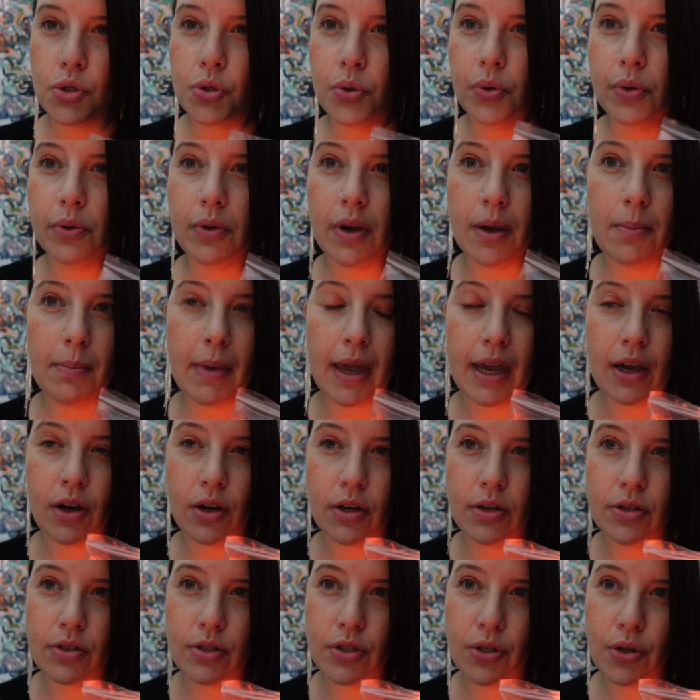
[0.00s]
jewelry
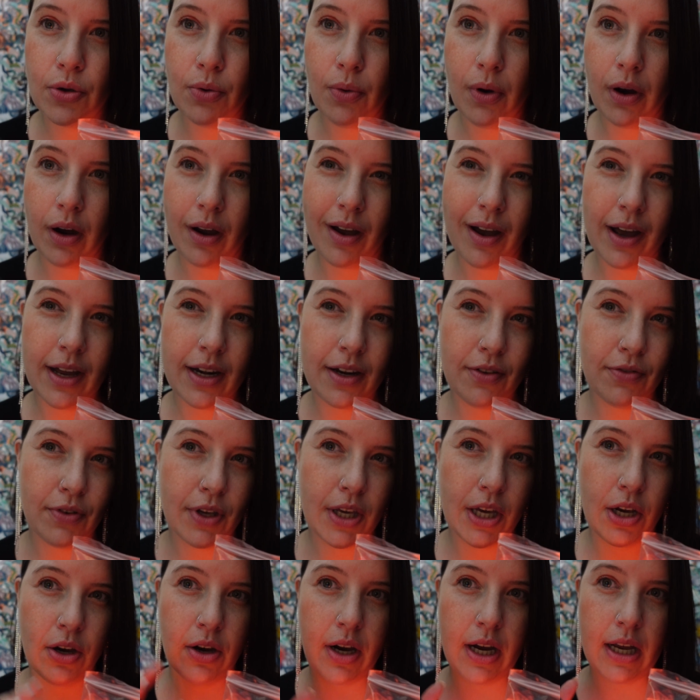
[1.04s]
makers who are kind
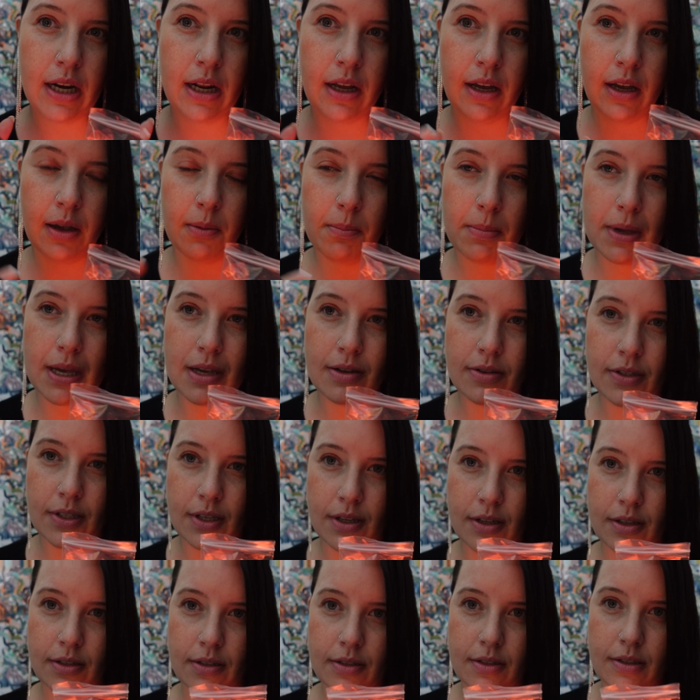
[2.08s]
of curating
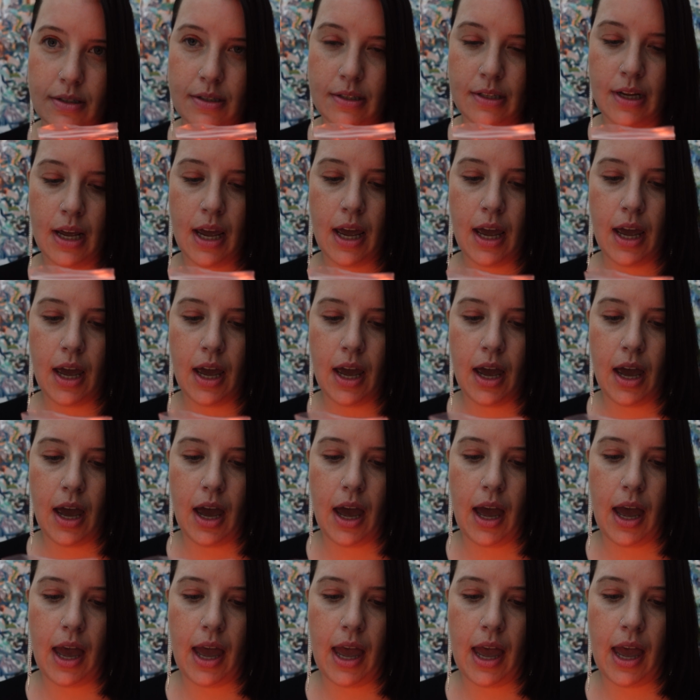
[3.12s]
pieces
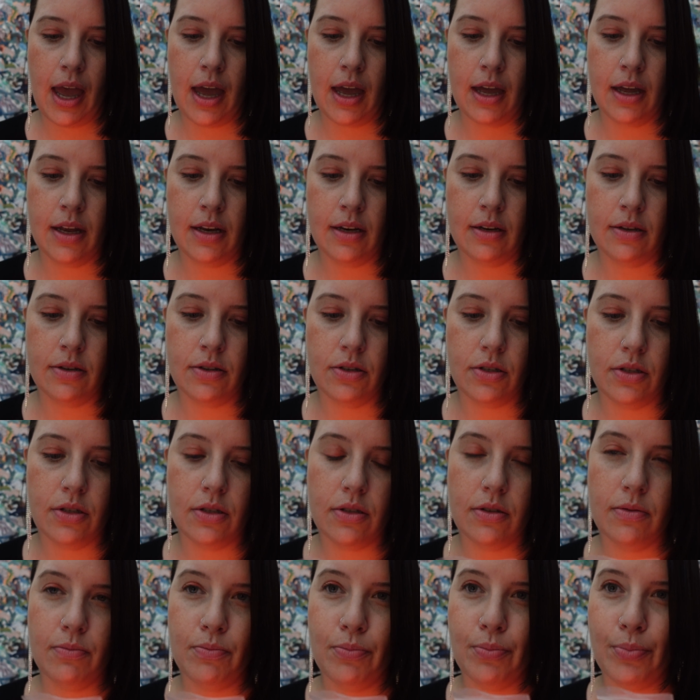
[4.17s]
and
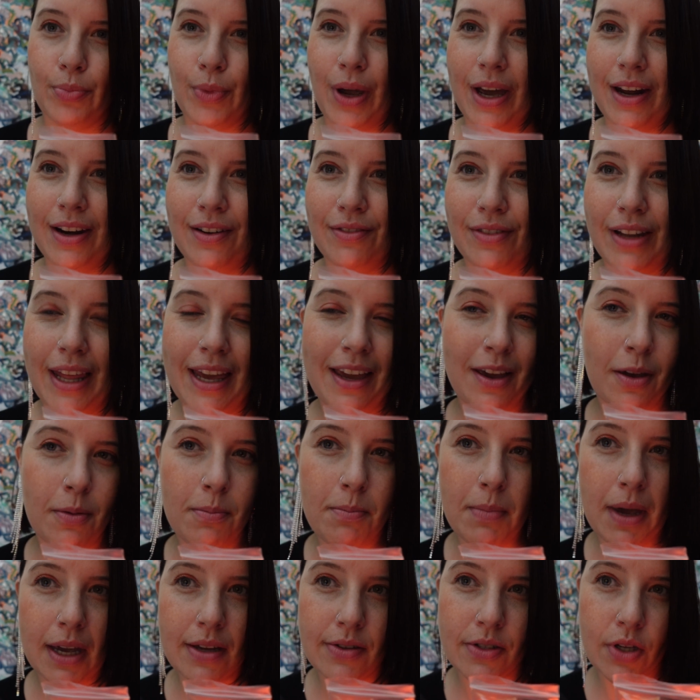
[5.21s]
kind of
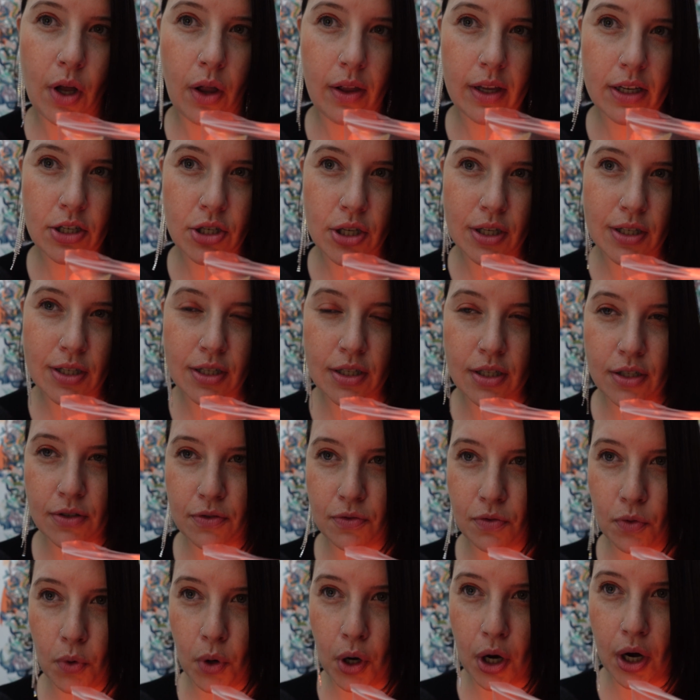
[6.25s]
like
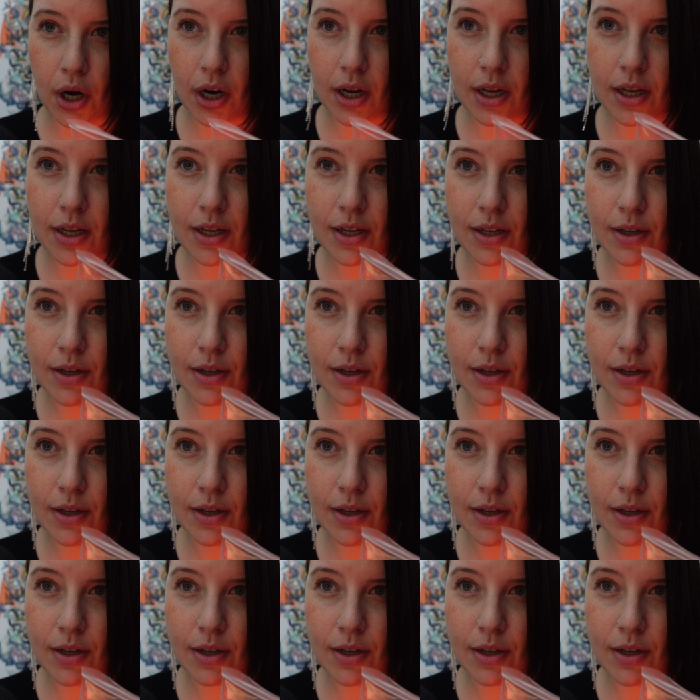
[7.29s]
mixologists for